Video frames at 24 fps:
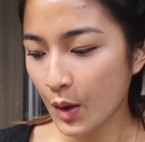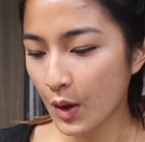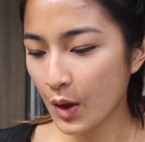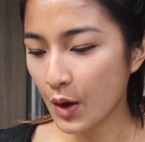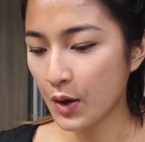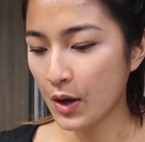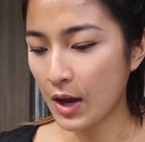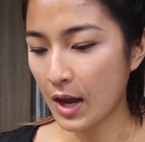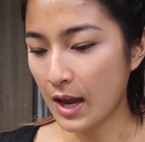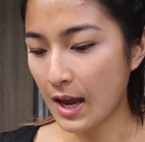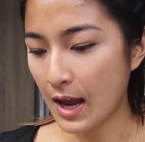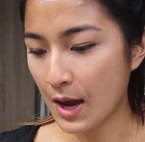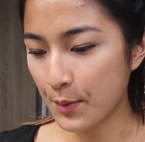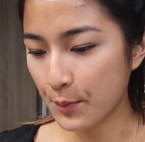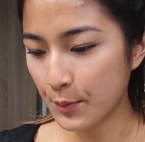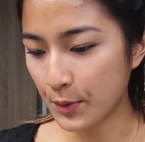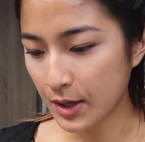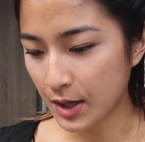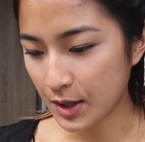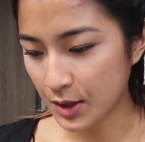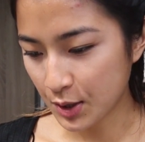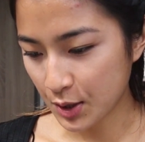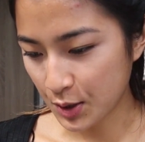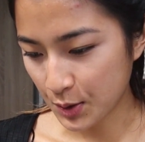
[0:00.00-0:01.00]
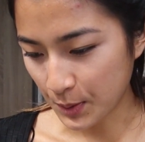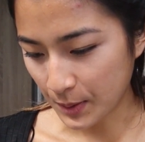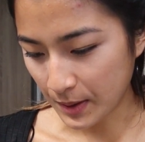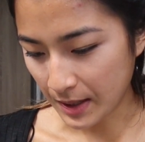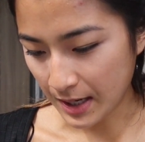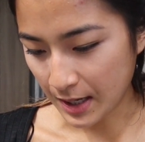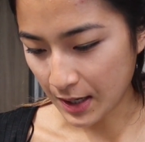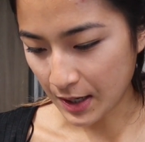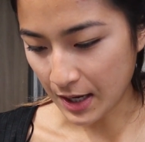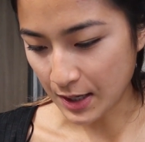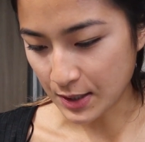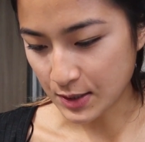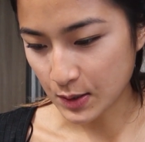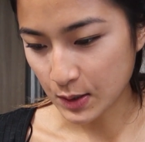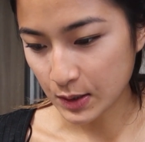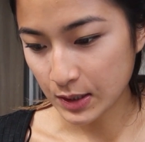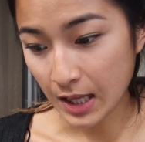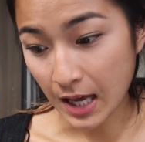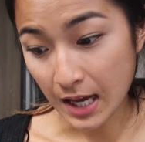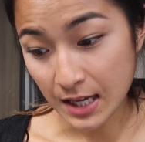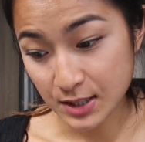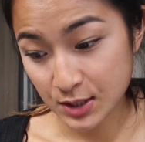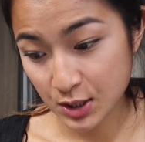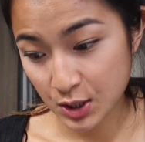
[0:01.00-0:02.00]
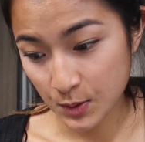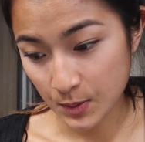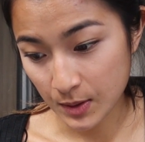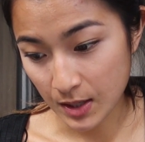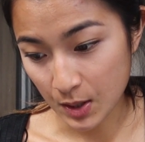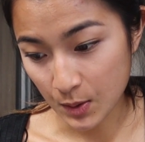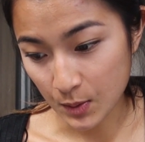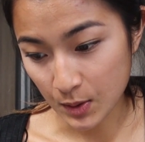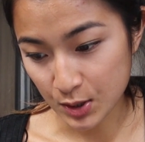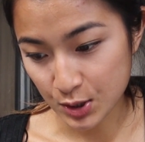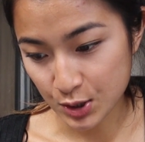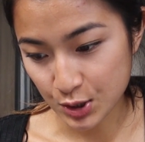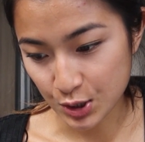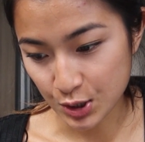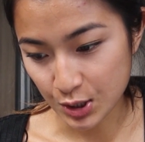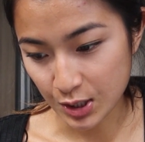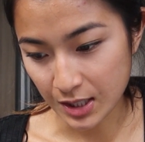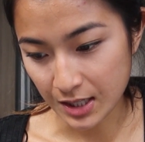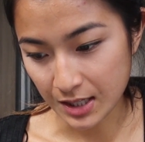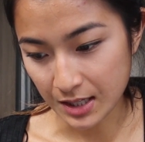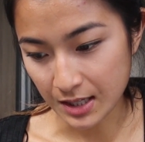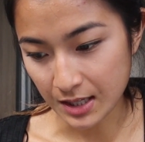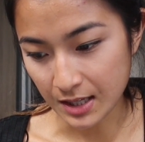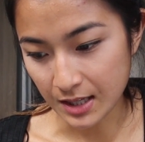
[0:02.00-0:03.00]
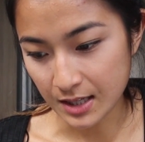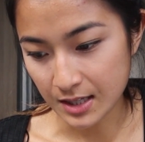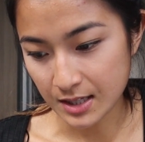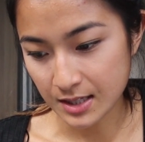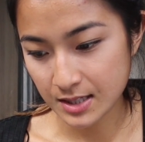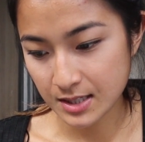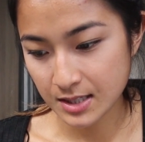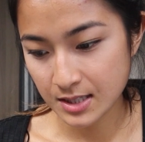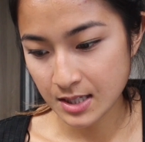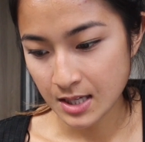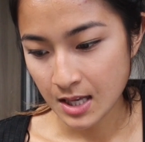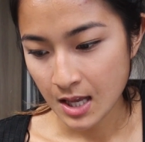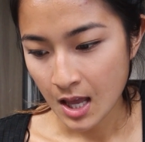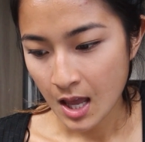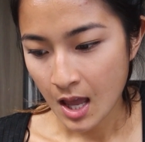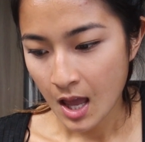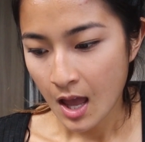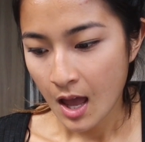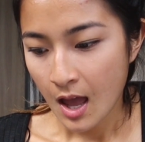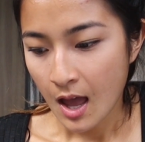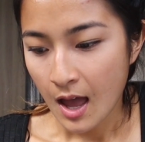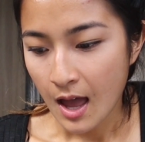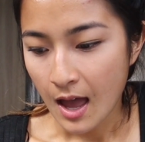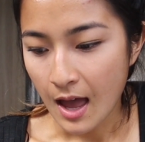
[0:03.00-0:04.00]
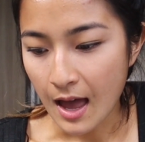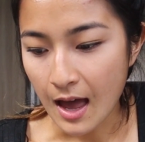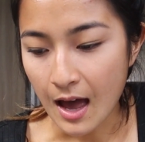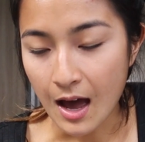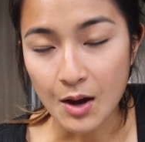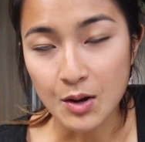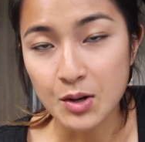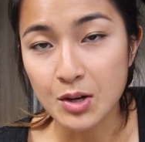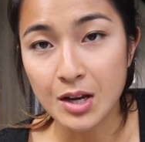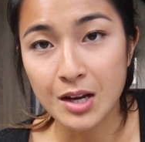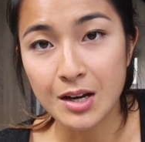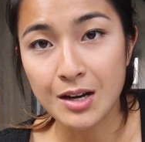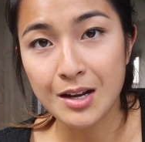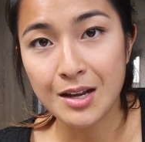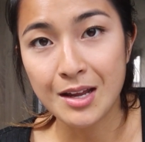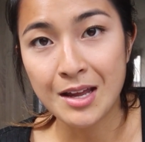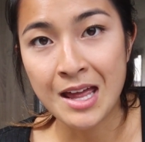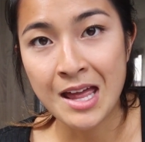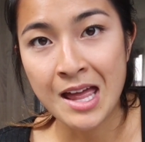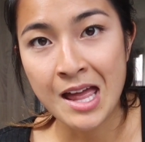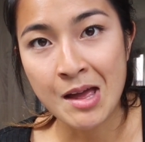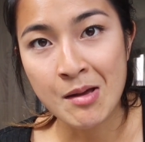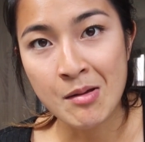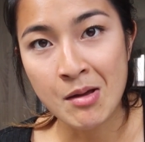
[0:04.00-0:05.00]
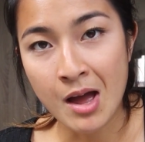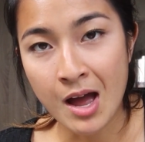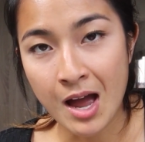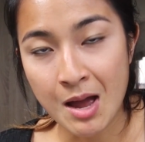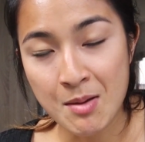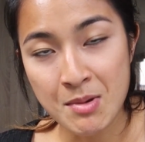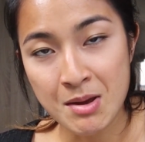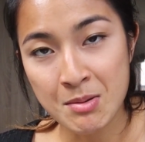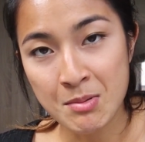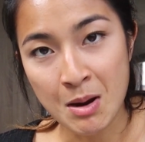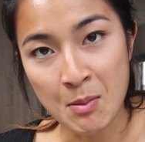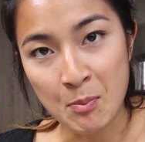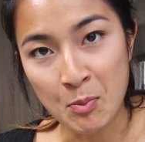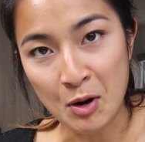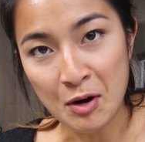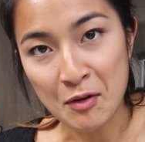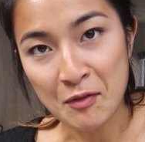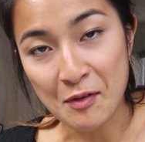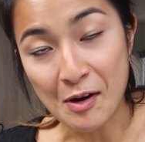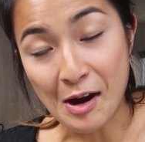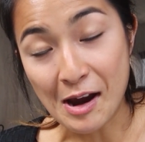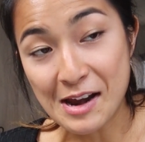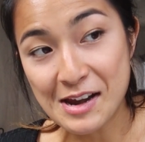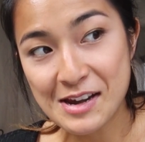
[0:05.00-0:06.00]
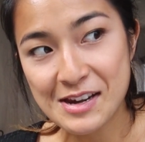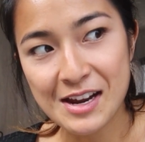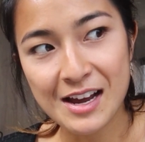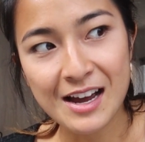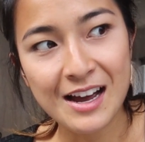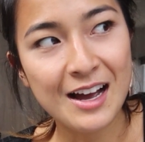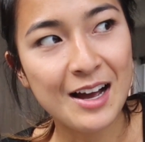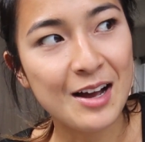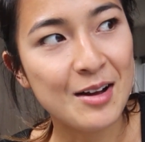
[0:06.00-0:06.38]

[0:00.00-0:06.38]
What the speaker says: Okay, and what other Q&A? Okay, so last Q&A question is, how did I meet my boyfriend?